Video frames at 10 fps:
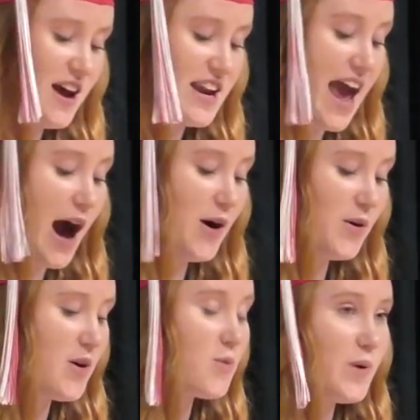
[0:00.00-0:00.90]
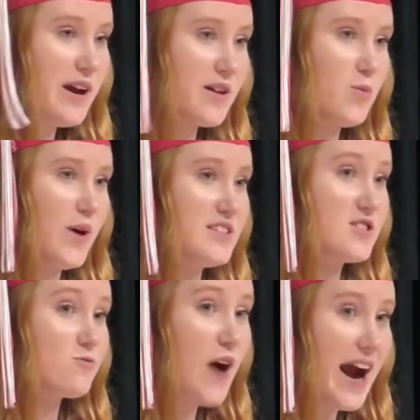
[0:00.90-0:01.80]
Now, we are the
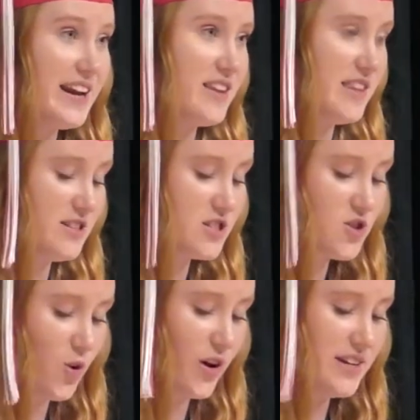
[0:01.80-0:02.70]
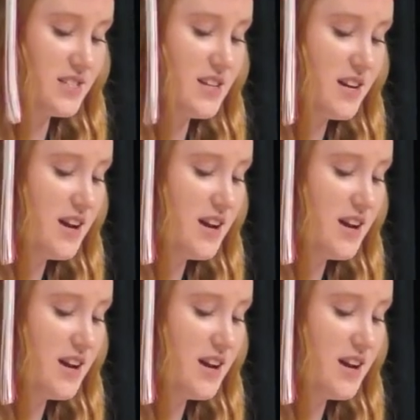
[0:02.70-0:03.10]
ones writing these stories,